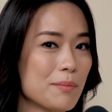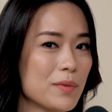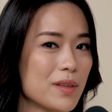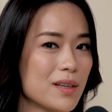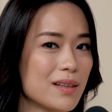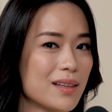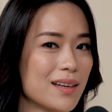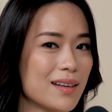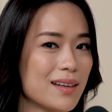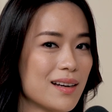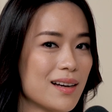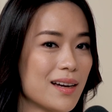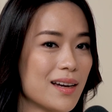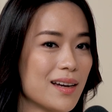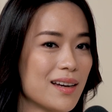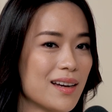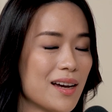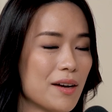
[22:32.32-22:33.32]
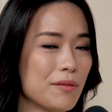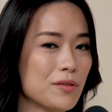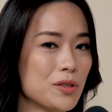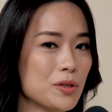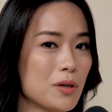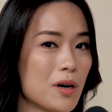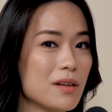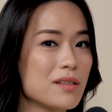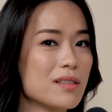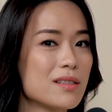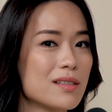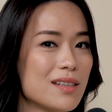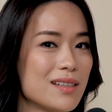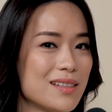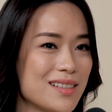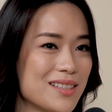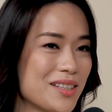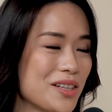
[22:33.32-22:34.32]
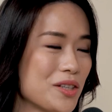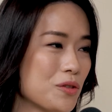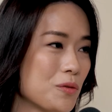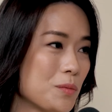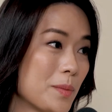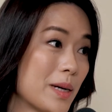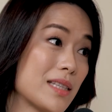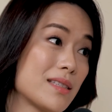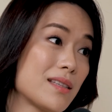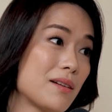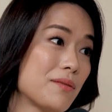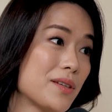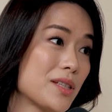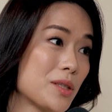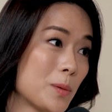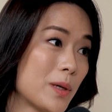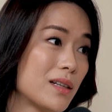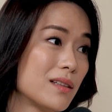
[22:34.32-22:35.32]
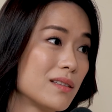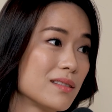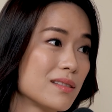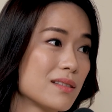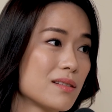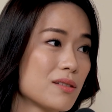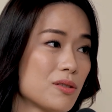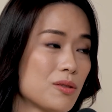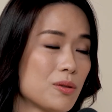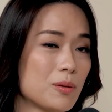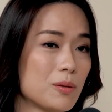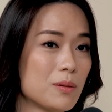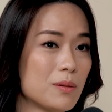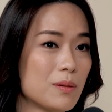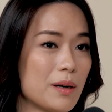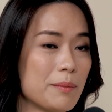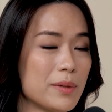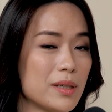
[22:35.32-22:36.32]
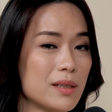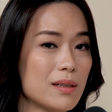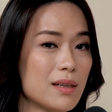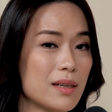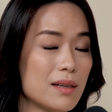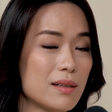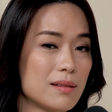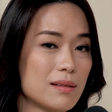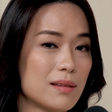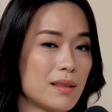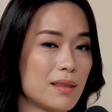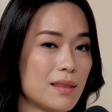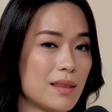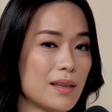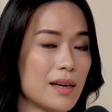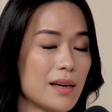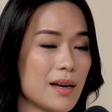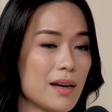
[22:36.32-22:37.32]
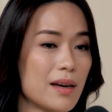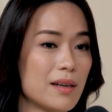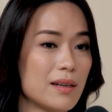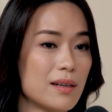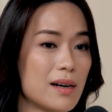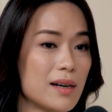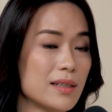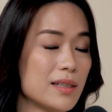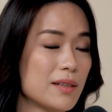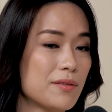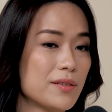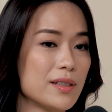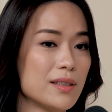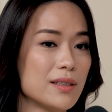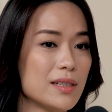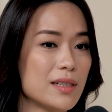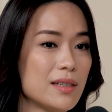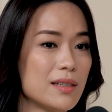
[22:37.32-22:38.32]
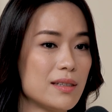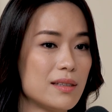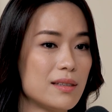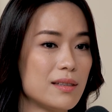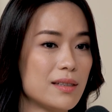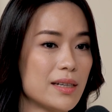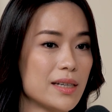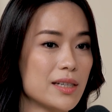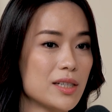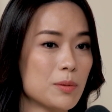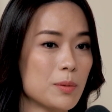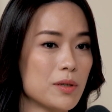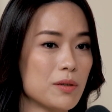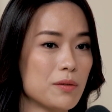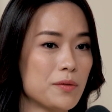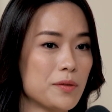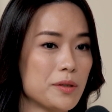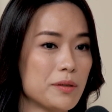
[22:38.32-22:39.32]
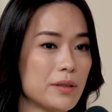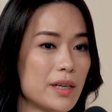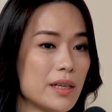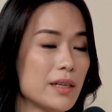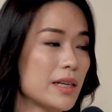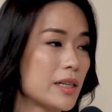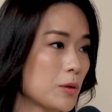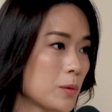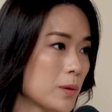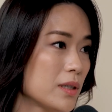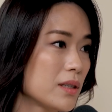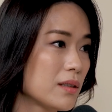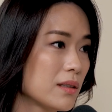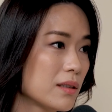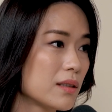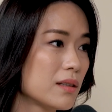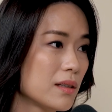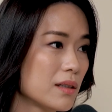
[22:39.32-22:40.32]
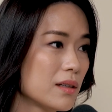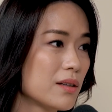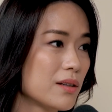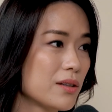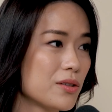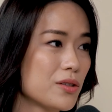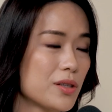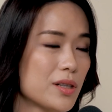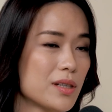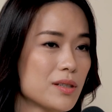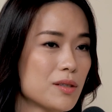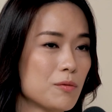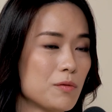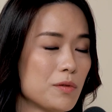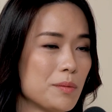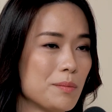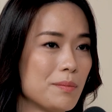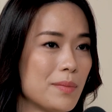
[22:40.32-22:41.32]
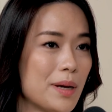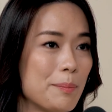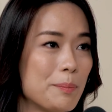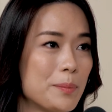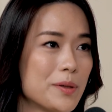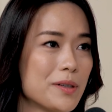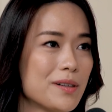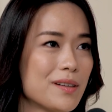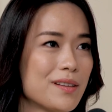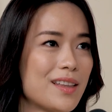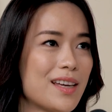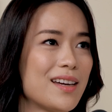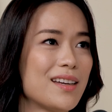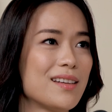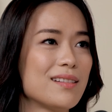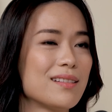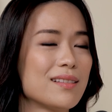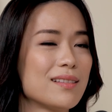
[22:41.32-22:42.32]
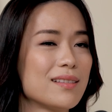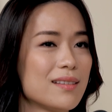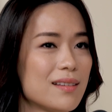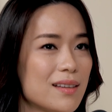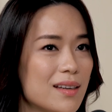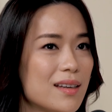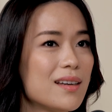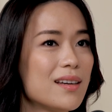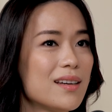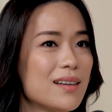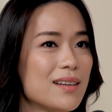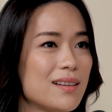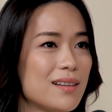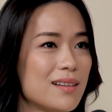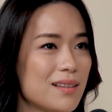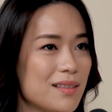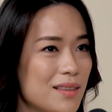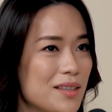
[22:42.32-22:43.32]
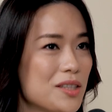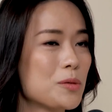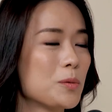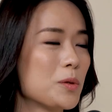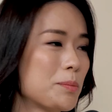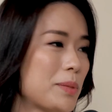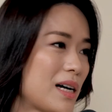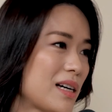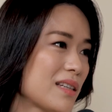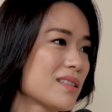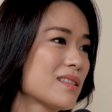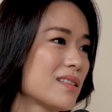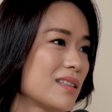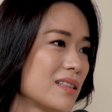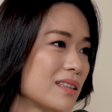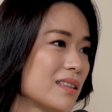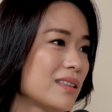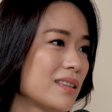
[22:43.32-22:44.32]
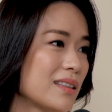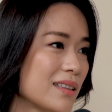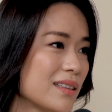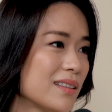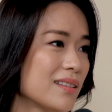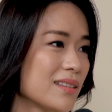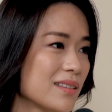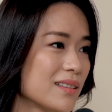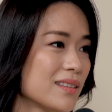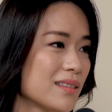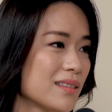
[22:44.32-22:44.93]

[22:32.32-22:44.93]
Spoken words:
is something that I have to constantly say to myself as well. So, I mean, there are definitely days where you feel inadequate. Just remember that this will pass. Yeah.